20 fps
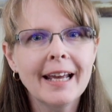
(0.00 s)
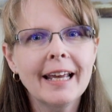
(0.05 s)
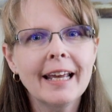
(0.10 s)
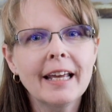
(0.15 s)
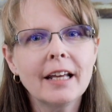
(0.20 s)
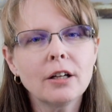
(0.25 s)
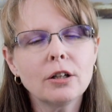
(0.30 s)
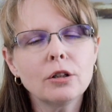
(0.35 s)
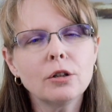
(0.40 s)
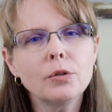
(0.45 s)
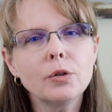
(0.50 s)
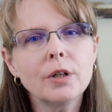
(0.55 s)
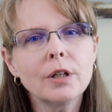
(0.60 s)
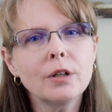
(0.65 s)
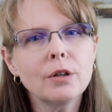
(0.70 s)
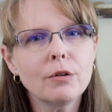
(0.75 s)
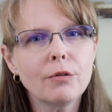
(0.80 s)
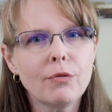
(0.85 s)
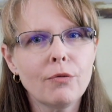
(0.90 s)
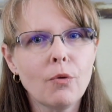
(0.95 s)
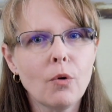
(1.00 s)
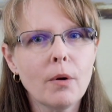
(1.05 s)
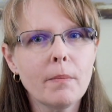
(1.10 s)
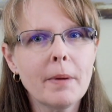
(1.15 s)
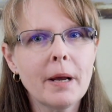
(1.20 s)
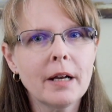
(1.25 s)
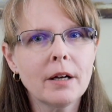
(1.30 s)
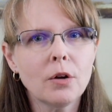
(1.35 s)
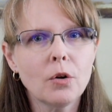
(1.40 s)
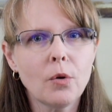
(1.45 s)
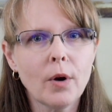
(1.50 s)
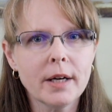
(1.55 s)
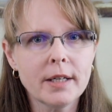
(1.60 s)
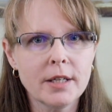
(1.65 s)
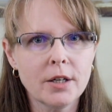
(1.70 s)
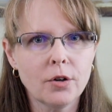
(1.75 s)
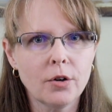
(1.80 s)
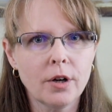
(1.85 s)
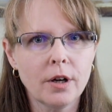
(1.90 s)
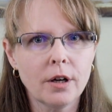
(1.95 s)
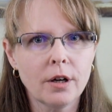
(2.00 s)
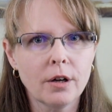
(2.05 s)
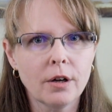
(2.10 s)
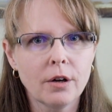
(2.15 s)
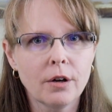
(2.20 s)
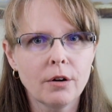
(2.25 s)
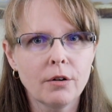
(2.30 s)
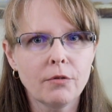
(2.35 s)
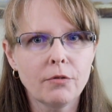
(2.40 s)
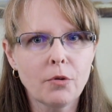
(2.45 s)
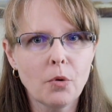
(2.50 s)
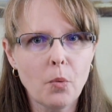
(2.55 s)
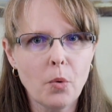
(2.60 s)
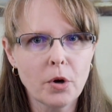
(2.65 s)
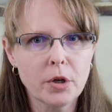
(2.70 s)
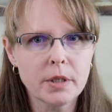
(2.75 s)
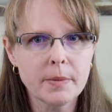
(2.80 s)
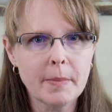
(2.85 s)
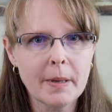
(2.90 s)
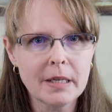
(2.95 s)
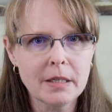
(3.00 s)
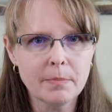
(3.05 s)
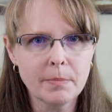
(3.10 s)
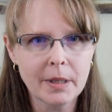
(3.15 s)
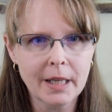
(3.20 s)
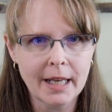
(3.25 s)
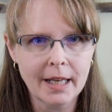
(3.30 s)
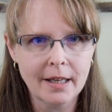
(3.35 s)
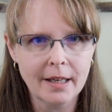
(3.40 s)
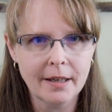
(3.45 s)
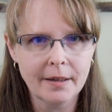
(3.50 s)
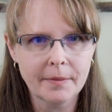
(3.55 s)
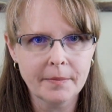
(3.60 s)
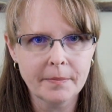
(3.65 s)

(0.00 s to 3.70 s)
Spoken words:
including the 4 main criteria for workspace planning.